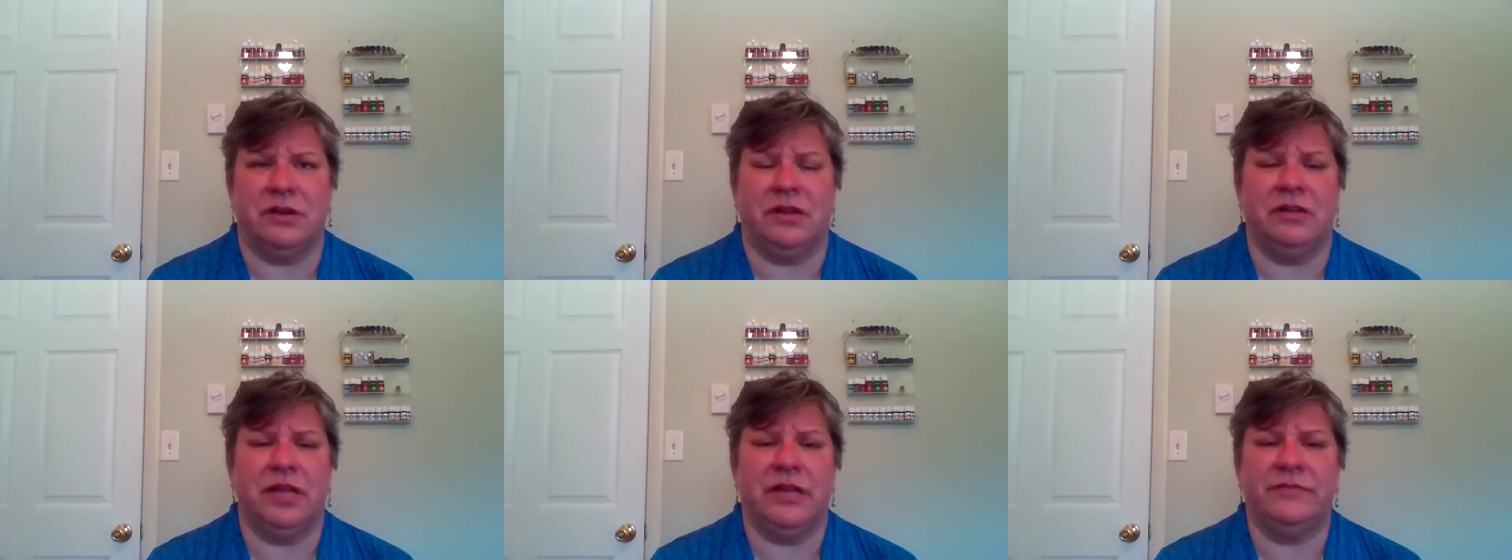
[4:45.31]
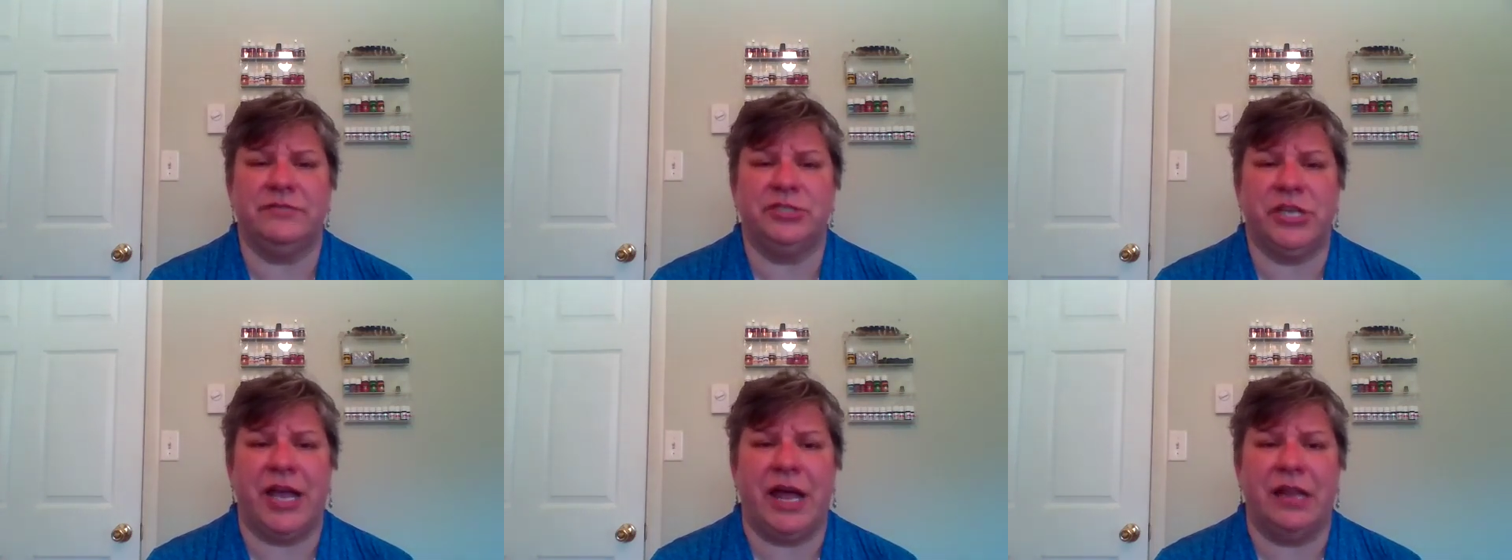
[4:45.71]
a life
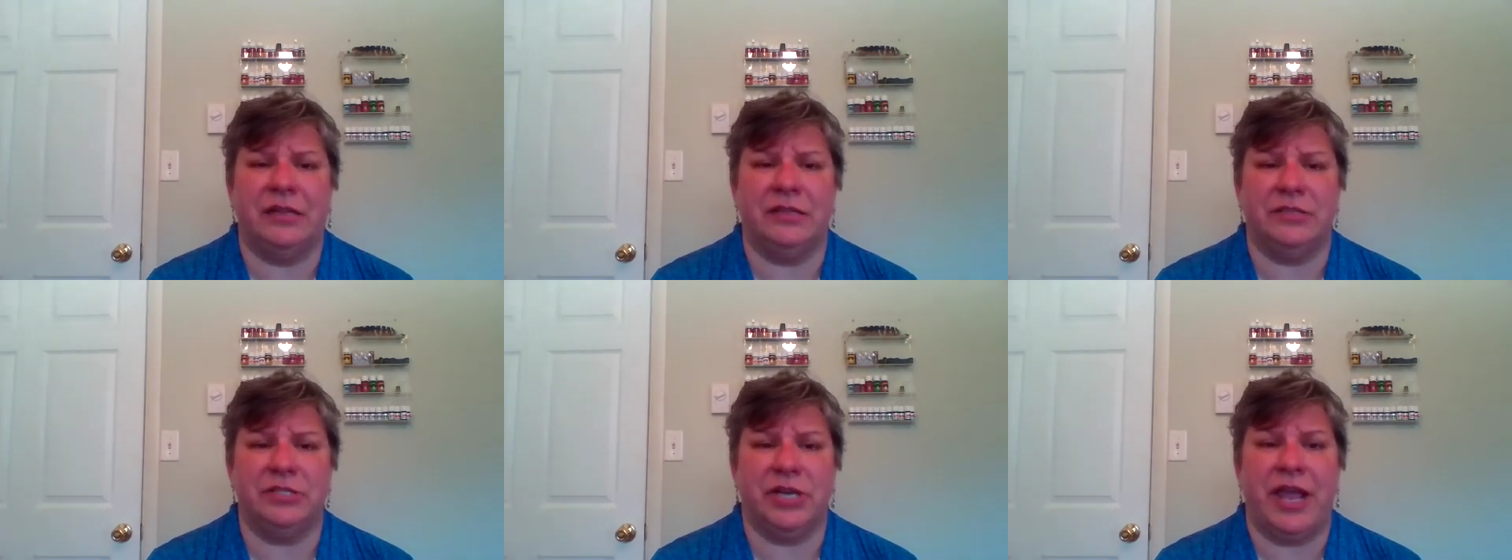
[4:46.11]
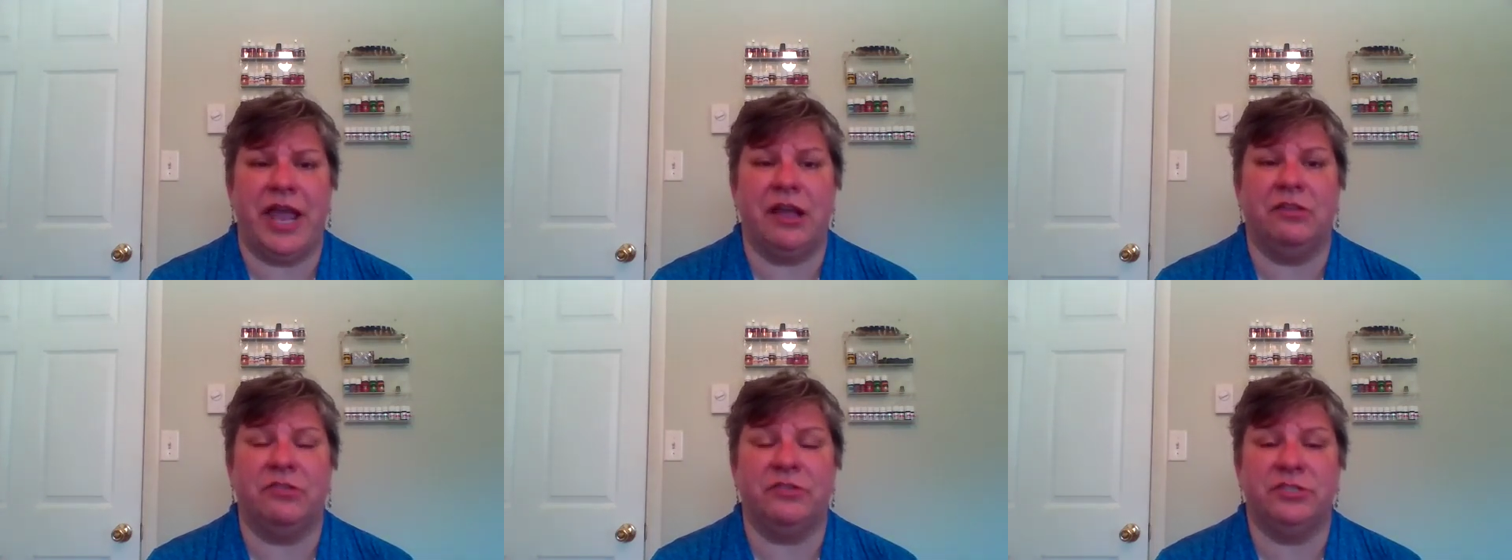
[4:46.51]
challenge, a
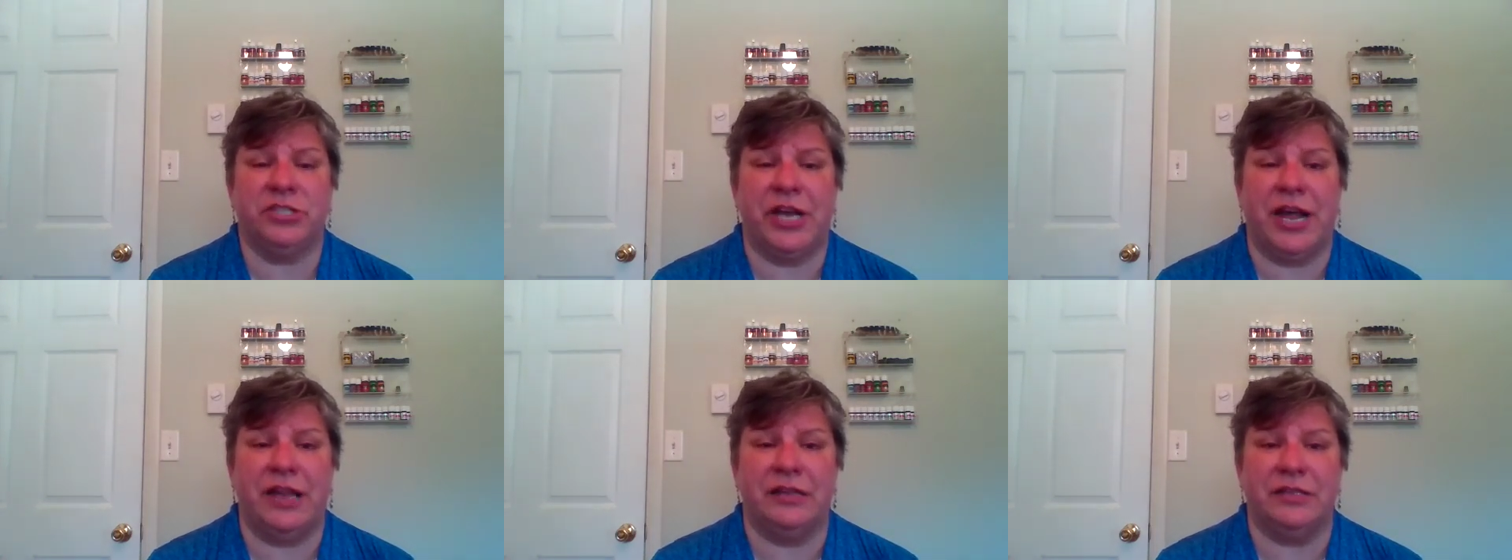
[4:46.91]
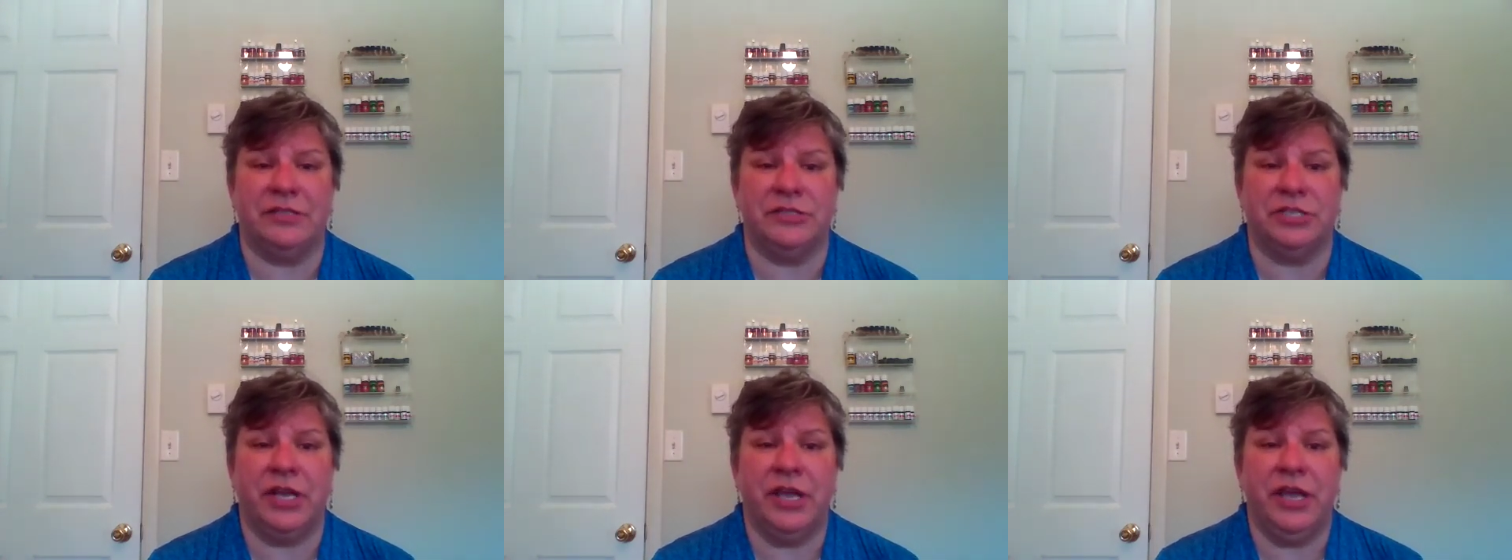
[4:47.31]
health
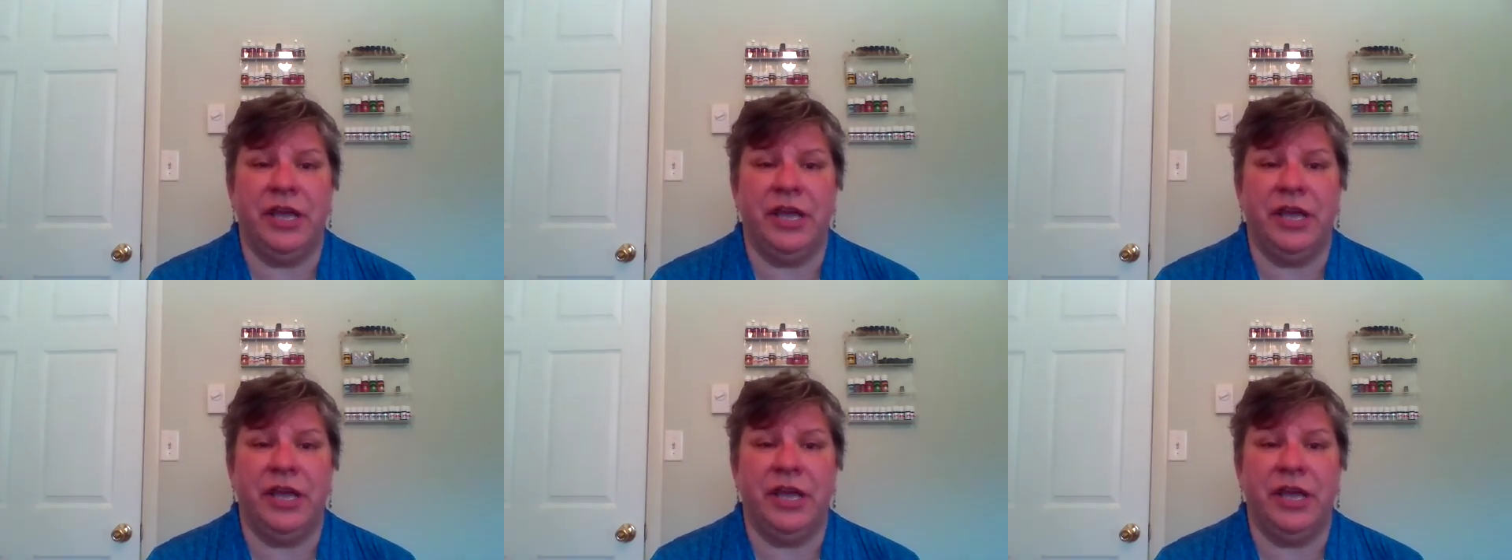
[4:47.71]
challenge,